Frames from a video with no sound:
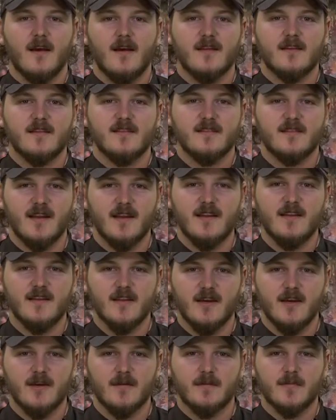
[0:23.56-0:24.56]
setting
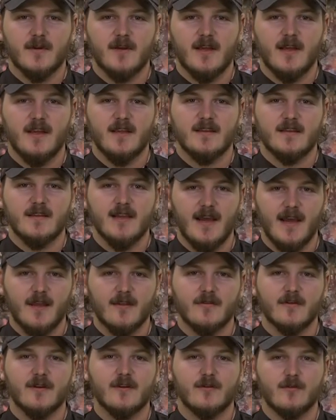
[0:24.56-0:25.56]
up and
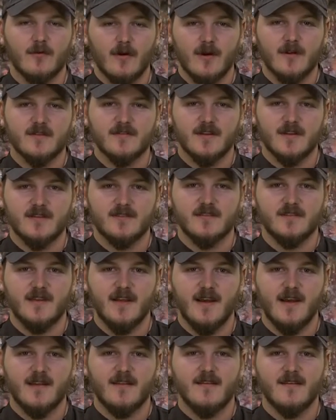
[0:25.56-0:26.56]
gathering cross-section
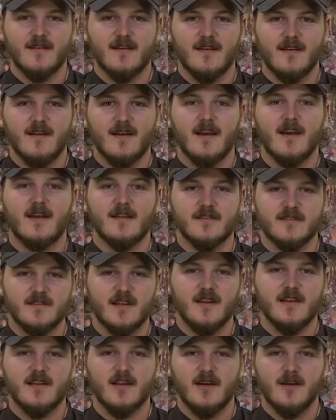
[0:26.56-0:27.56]
data, and
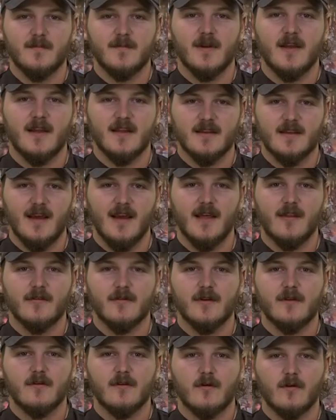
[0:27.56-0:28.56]
setting up and
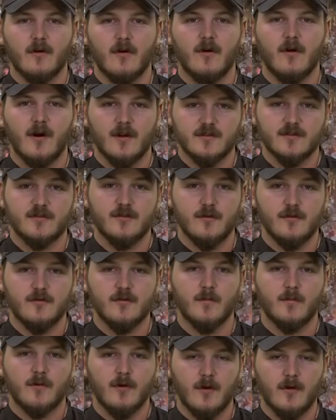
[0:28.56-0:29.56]
gathering
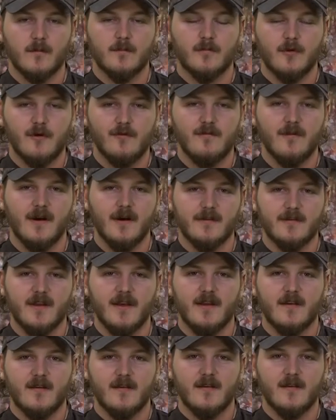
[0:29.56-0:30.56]
longitudinal profile
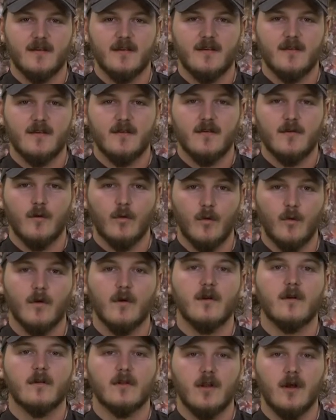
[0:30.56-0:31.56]
data,
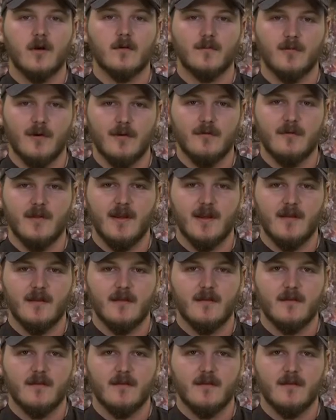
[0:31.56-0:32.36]
or long pro data.